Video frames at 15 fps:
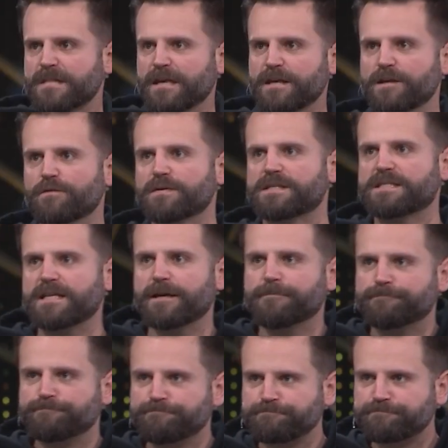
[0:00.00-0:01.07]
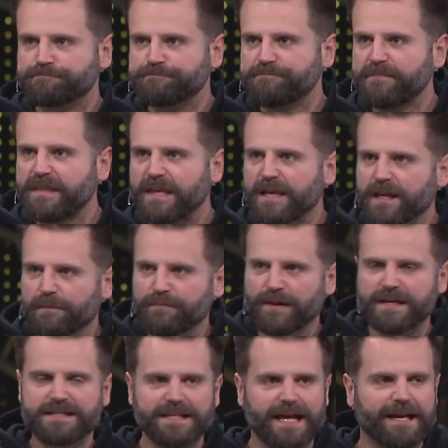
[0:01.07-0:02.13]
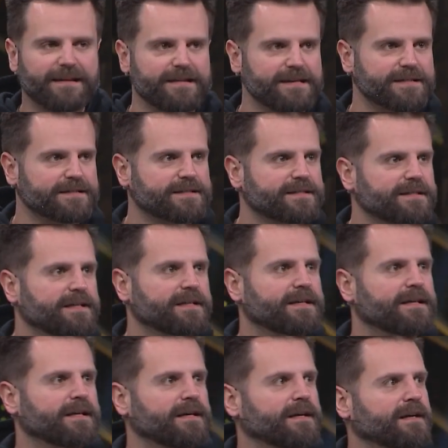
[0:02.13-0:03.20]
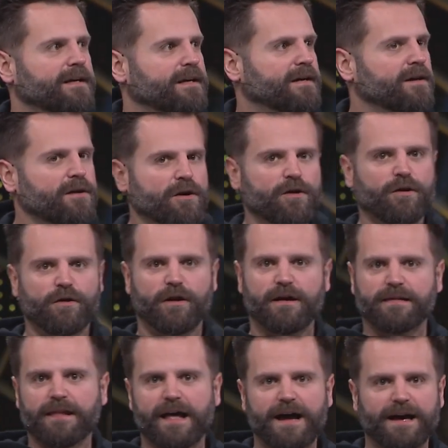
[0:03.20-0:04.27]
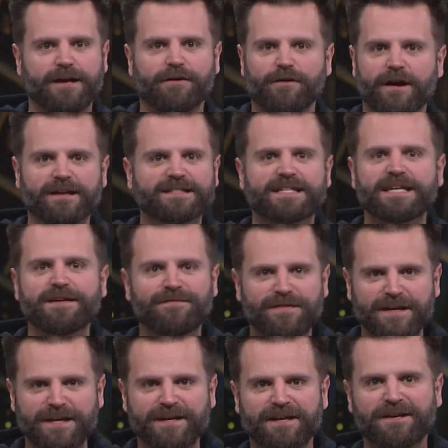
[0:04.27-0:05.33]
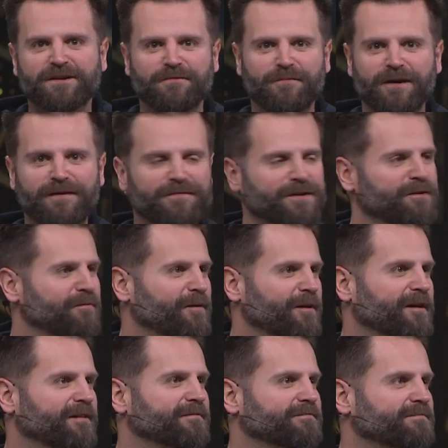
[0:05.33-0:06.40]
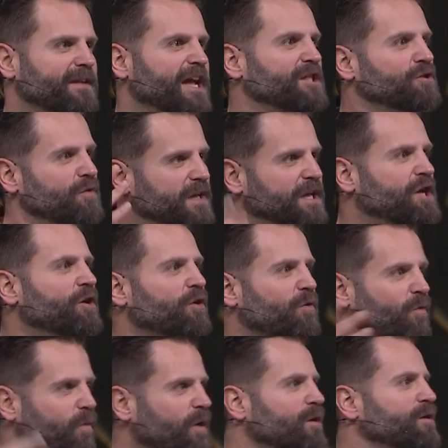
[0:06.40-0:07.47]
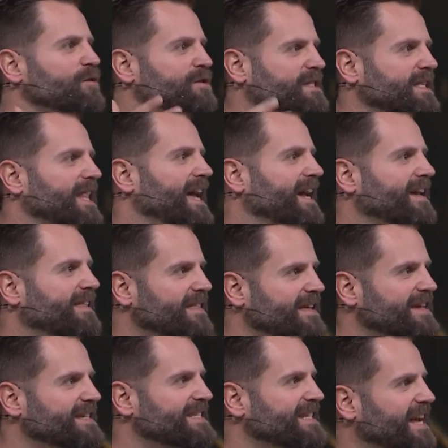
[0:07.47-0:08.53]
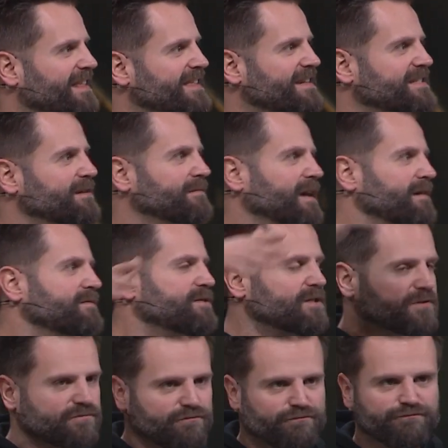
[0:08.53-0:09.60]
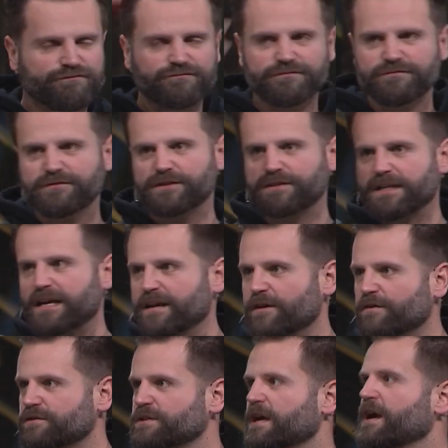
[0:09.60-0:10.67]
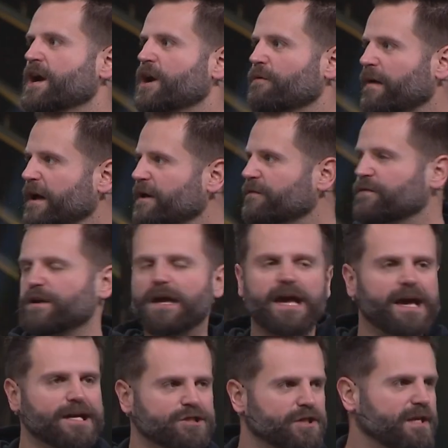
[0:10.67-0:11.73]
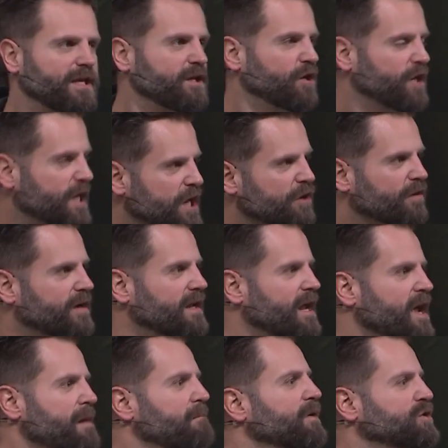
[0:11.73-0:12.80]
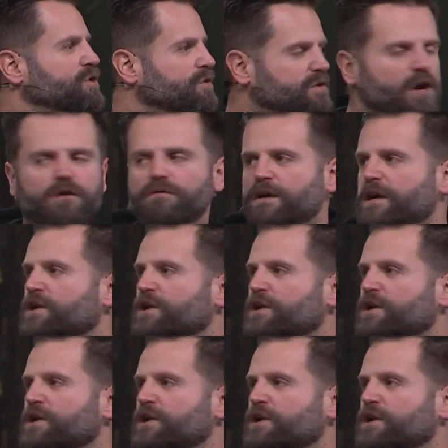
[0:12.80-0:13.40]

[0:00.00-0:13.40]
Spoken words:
You know, we sit in a place like this, or online or on TV, wherever you are, and you hear words like this. And I think sometimes just kind of goes right over your head. You hear it, but you don't